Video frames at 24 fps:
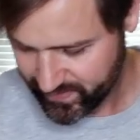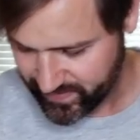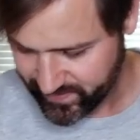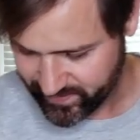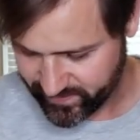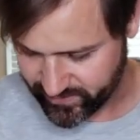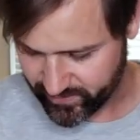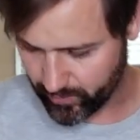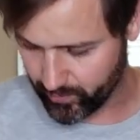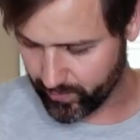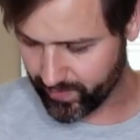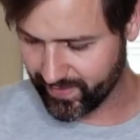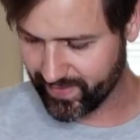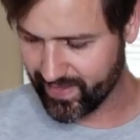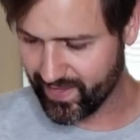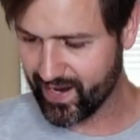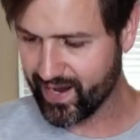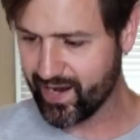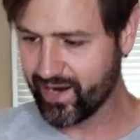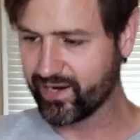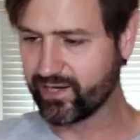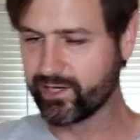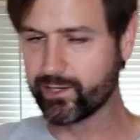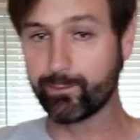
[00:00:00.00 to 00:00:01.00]
So in
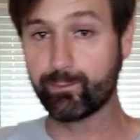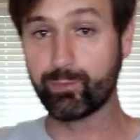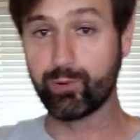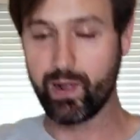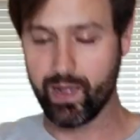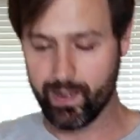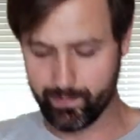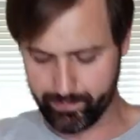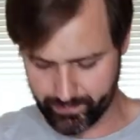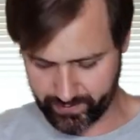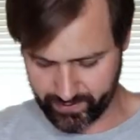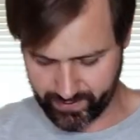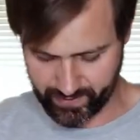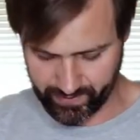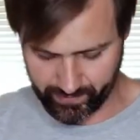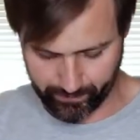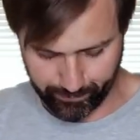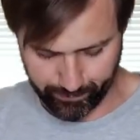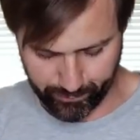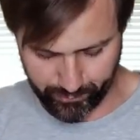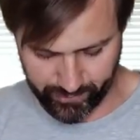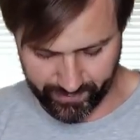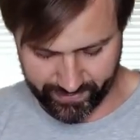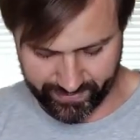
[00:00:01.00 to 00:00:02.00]
there you're probably going to
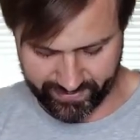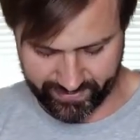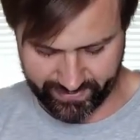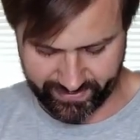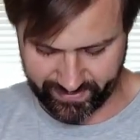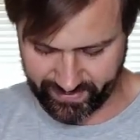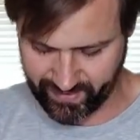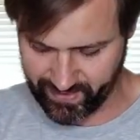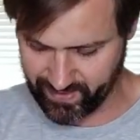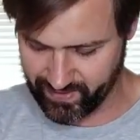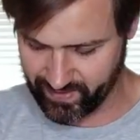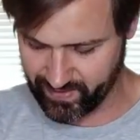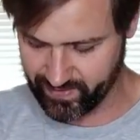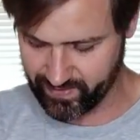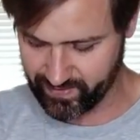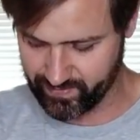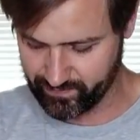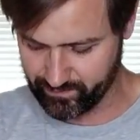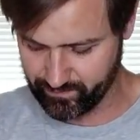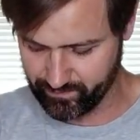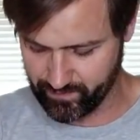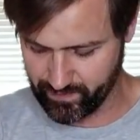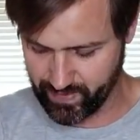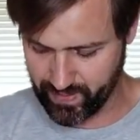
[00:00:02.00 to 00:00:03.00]
put
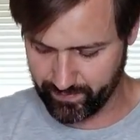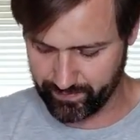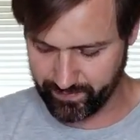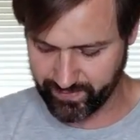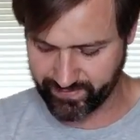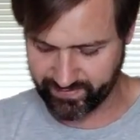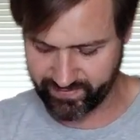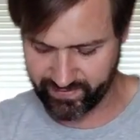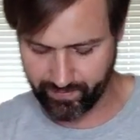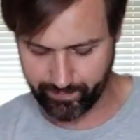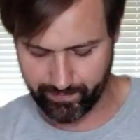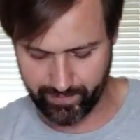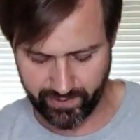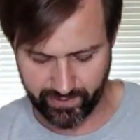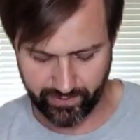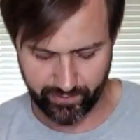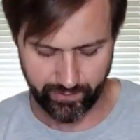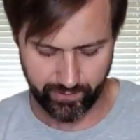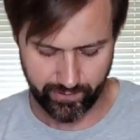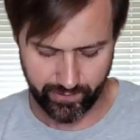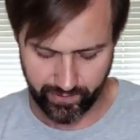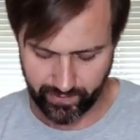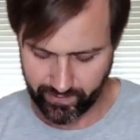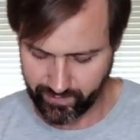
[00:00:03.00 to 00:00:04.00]
maybe some of
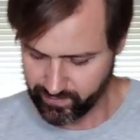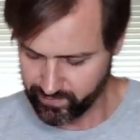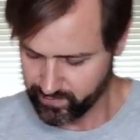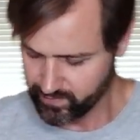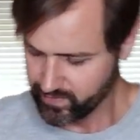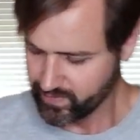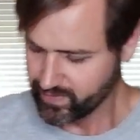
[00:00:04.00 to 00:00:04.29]
your